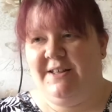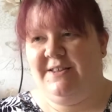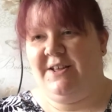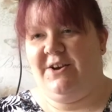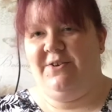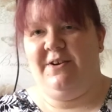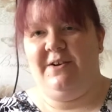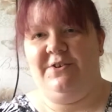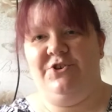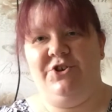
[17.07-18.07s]
So I'm
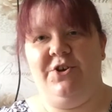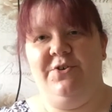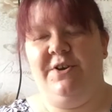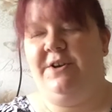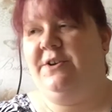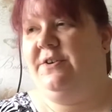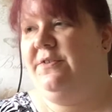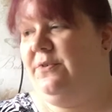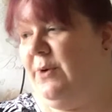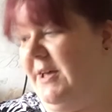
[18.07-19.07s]
going to show
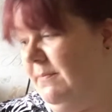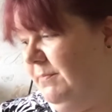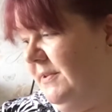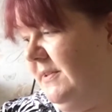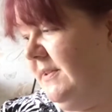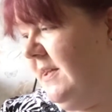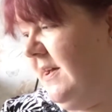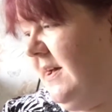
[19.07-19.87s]
you the whips,